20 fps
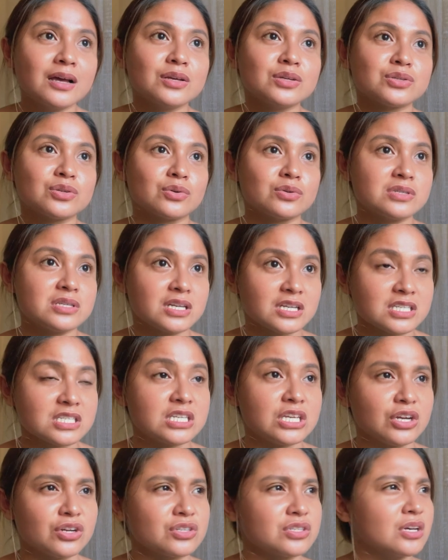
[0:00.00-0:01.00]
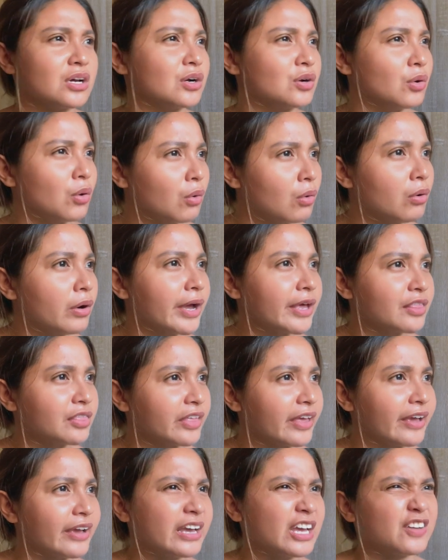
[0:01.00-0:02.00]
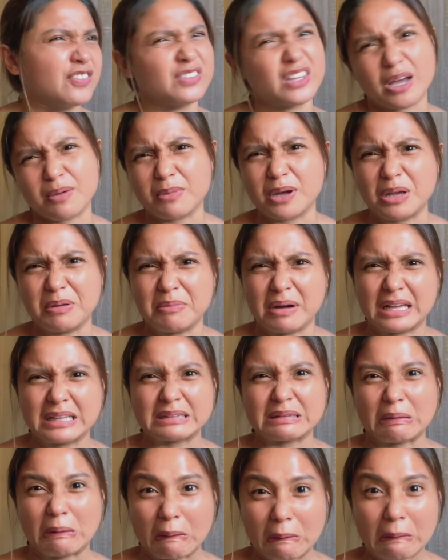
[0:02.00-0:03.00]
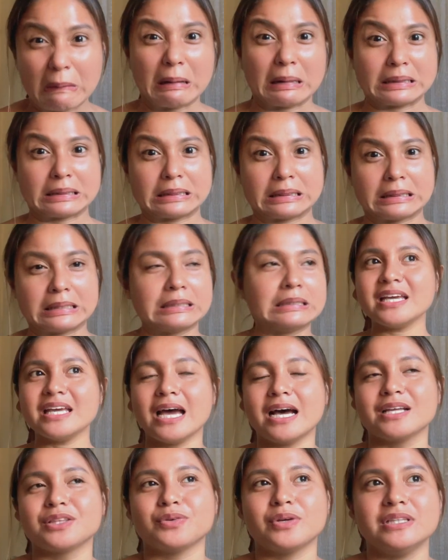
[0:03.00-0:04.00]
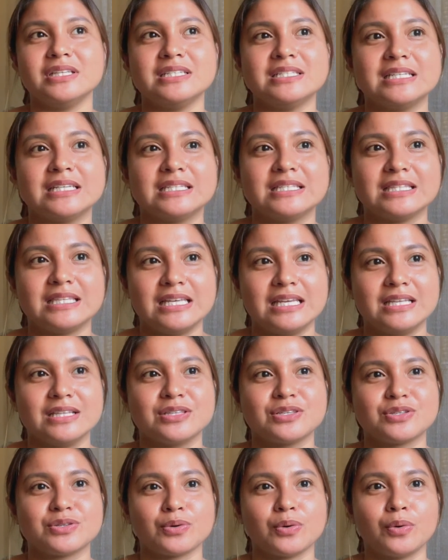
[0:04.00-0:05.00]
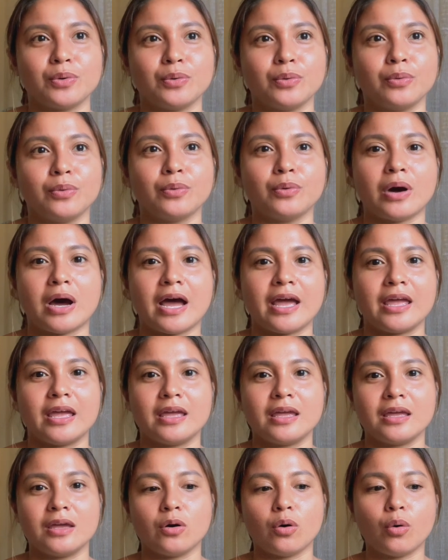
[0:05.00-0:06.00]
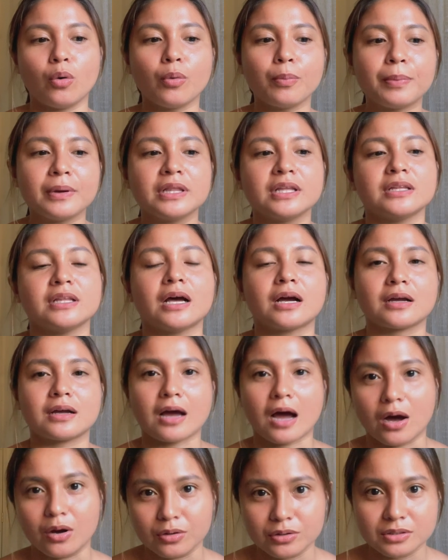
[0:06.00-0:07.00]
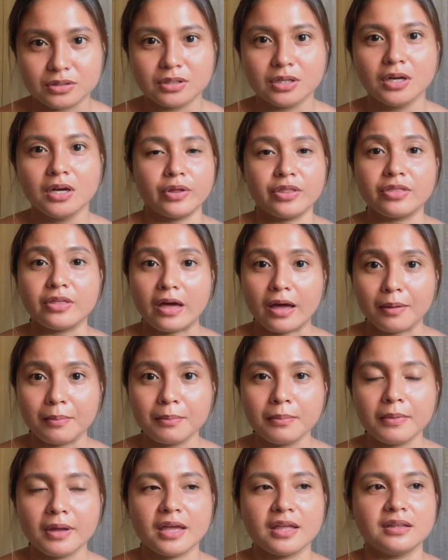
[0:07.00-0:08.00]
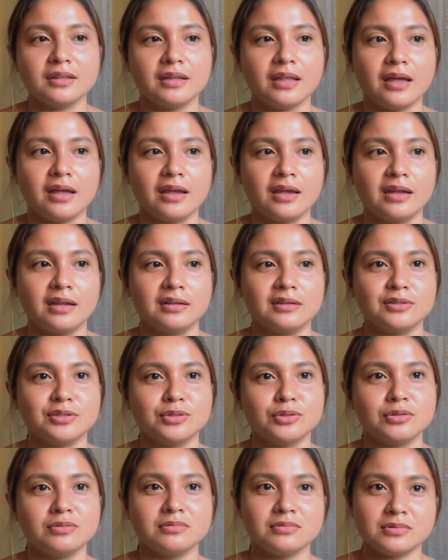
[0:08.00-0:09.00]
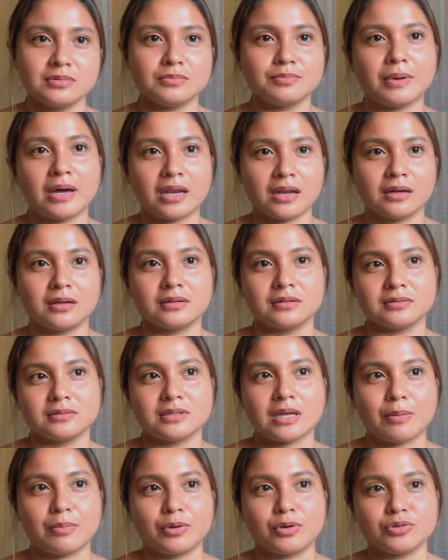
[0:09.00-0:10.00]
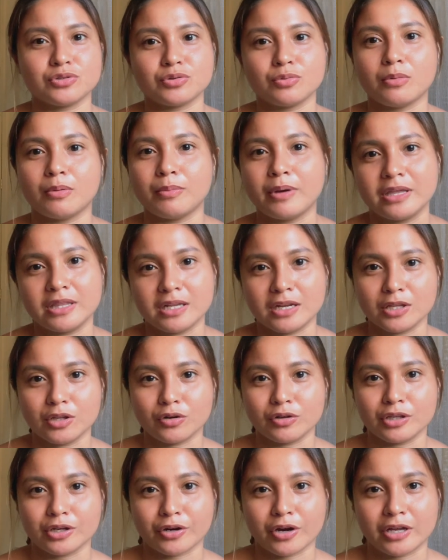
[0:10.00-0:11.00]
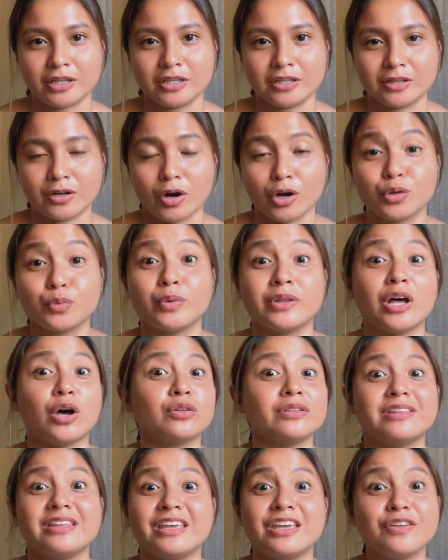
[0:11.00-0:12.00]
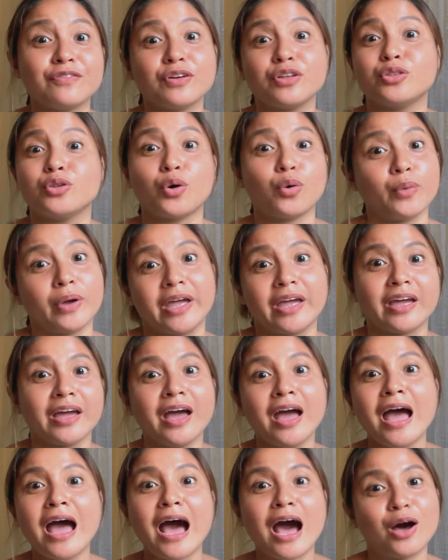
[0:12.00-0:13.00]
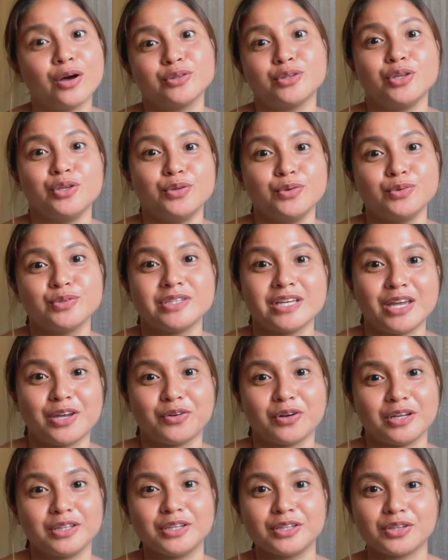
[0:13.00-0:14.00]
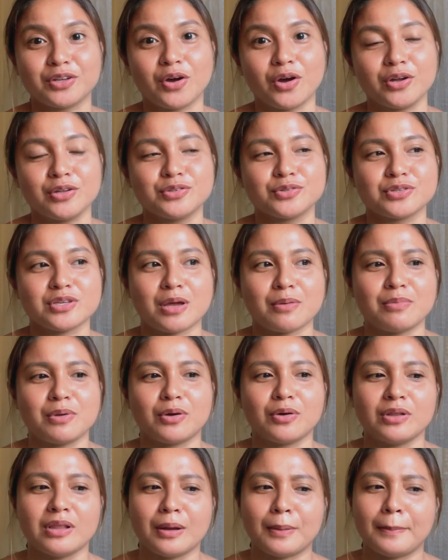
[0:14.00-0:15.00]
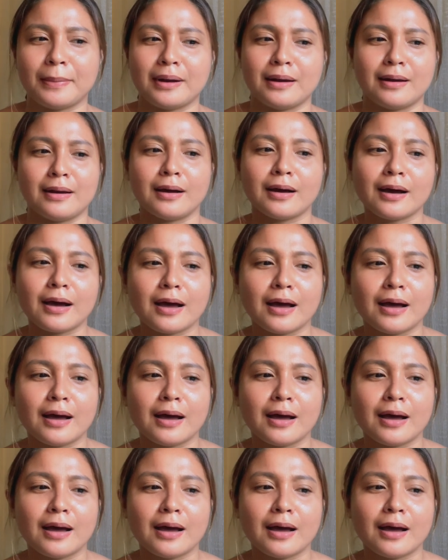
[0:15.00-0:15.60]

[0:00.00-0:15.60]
So, 6 years ago, I think, if tama yung math ko. Yeah, 2016. So, I opened an account with them and then parang sabi ko, sumabay na rin ako ng credit card without even knowing how to use a credit card. So, sabi ko lang parang